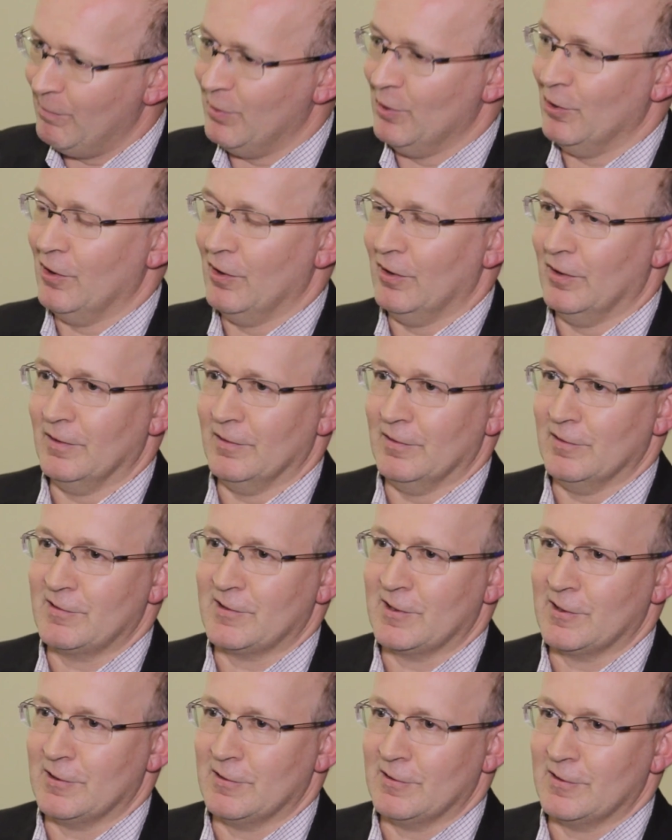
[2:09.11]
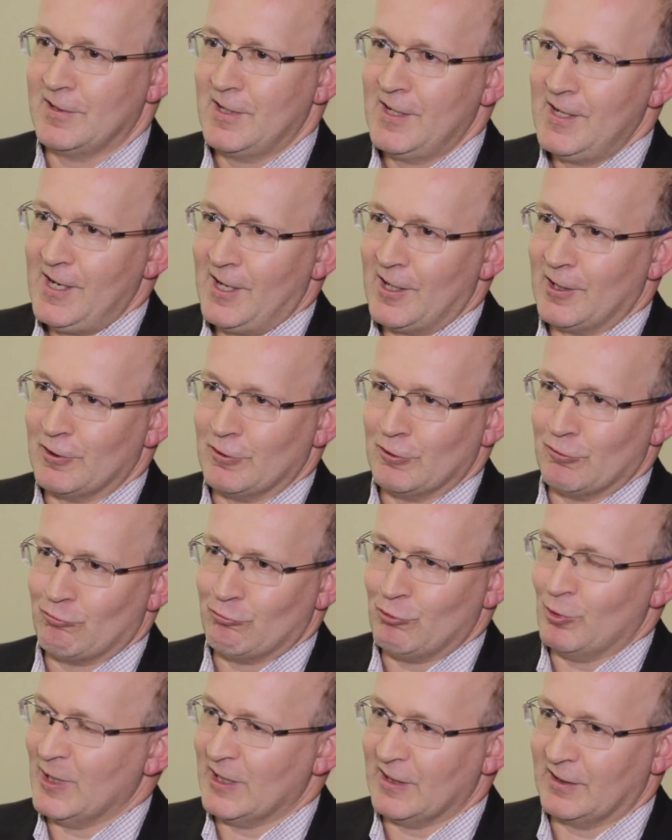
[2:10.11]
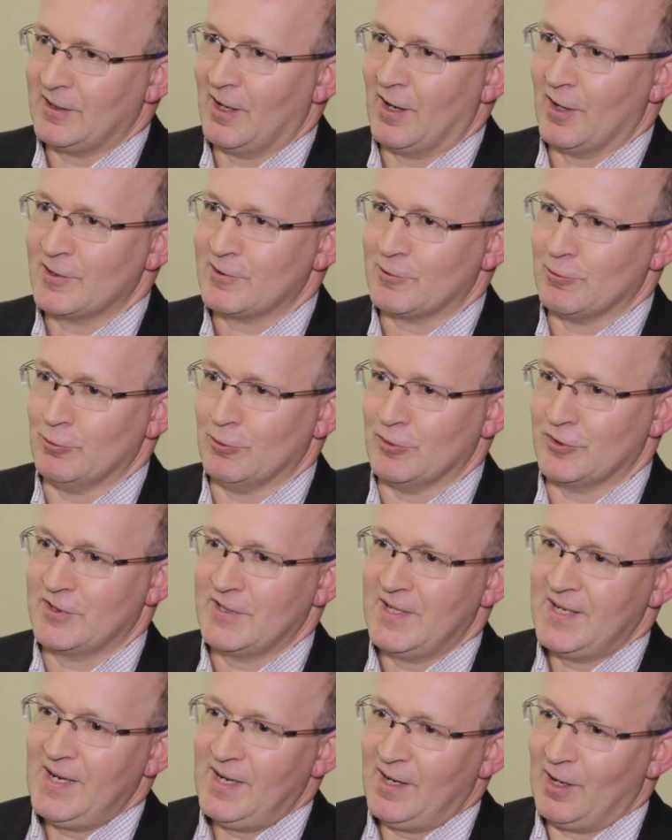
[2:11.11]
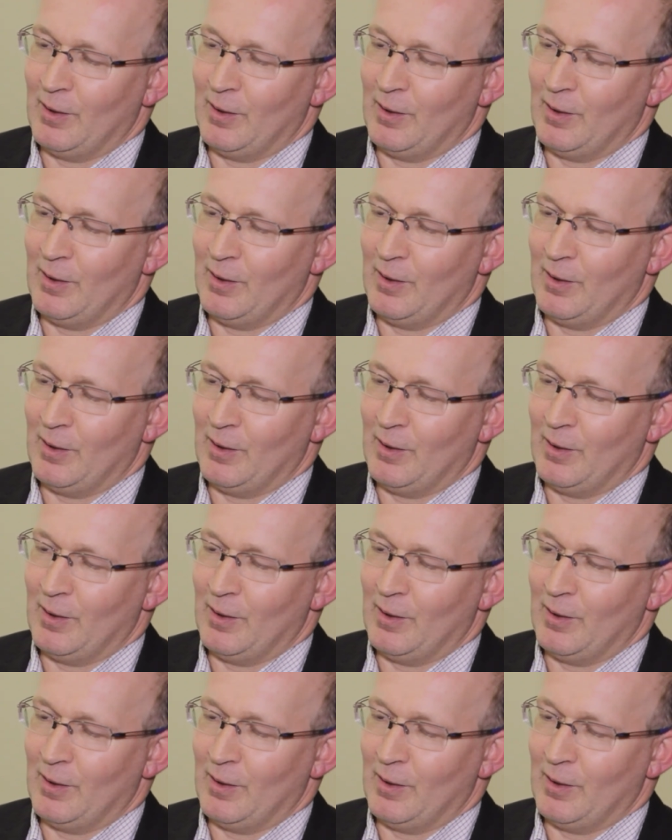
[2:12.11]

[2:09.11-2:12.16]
burns and, and ruined castles.